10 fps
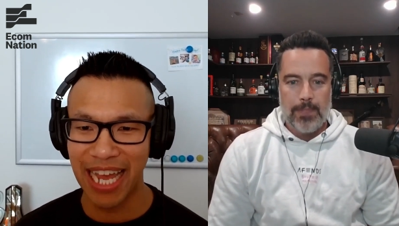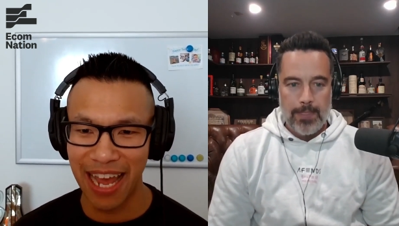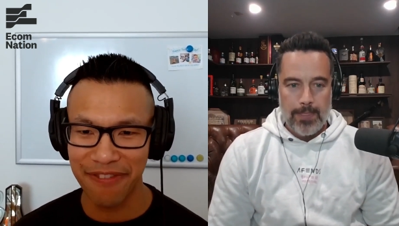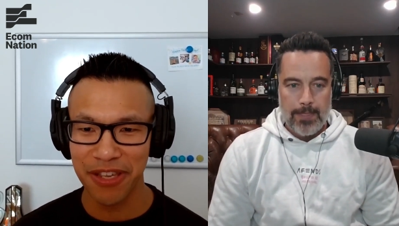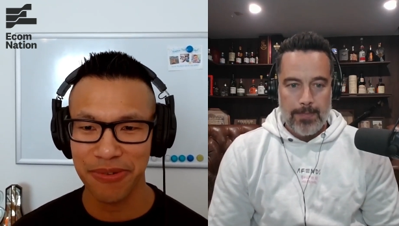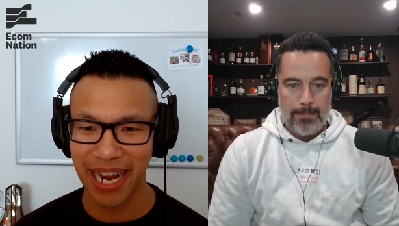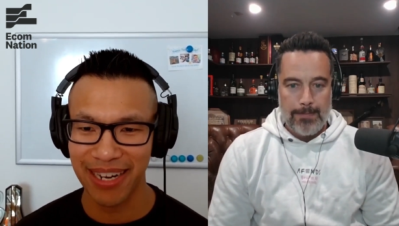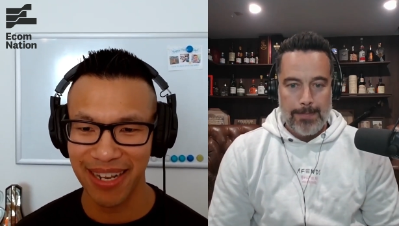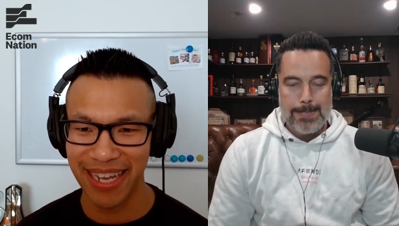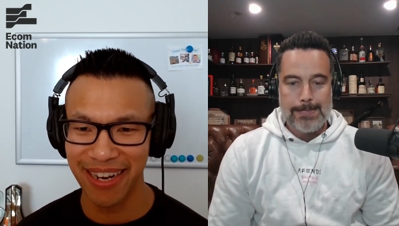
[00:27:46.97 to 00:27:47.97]
Speaker 1: to having you in
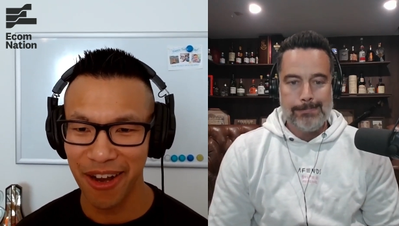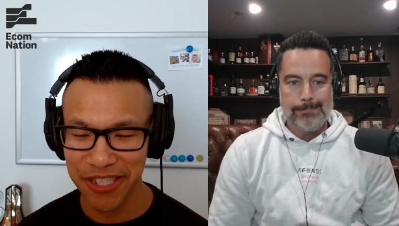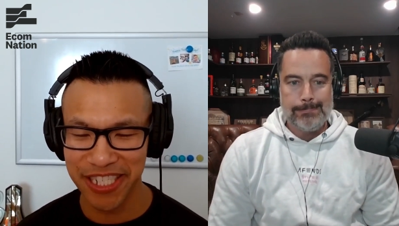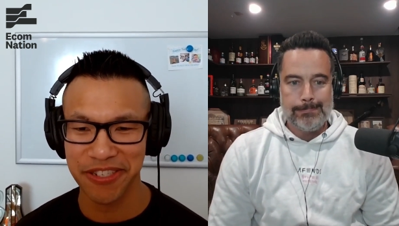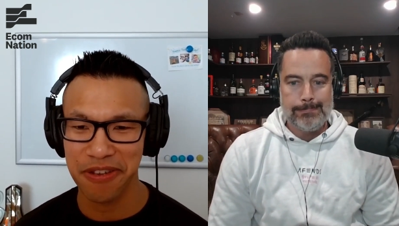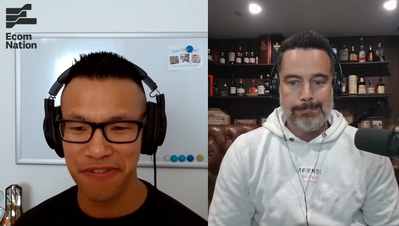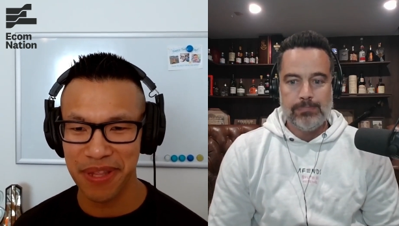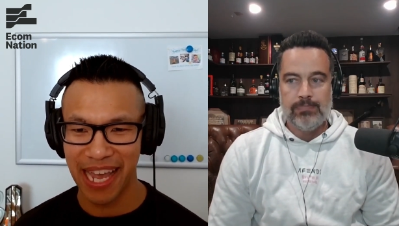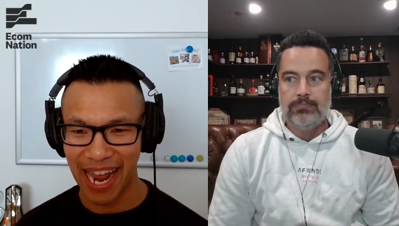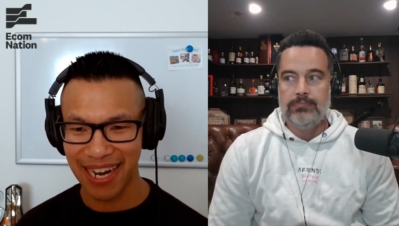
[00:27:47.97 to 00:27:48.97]
Adelaide, hosting you for
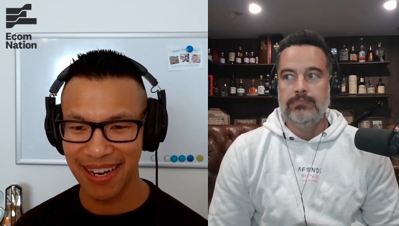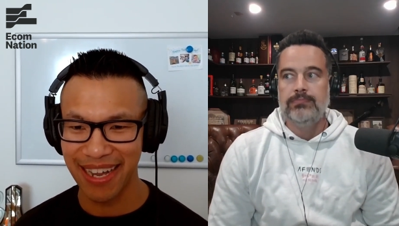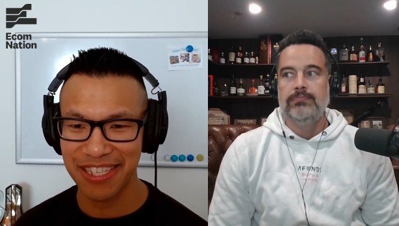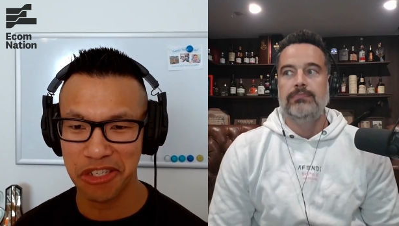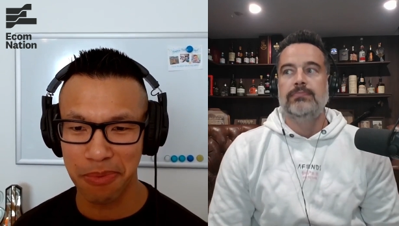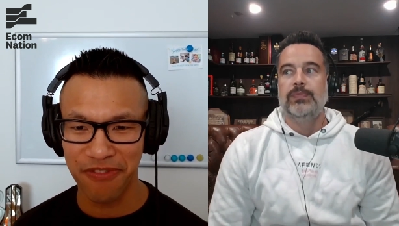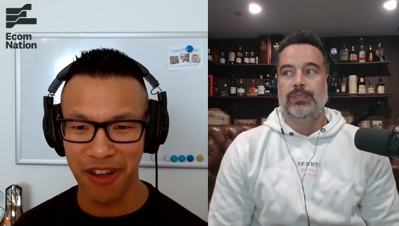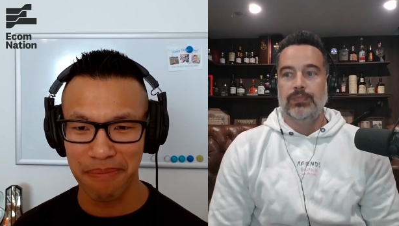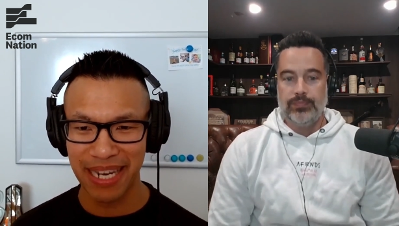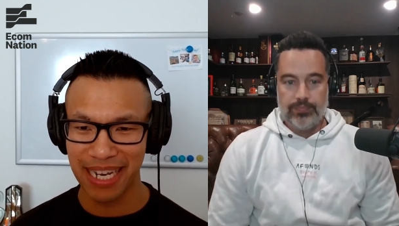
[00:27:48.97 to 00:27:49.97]
the Adelaide
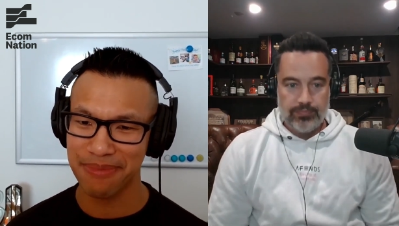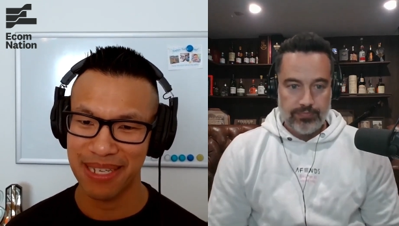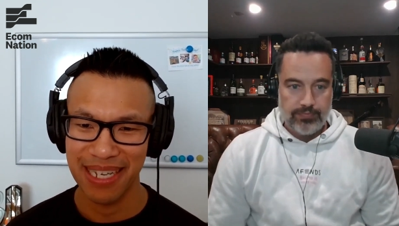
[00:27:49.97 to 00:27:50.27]
Shopify Meetup.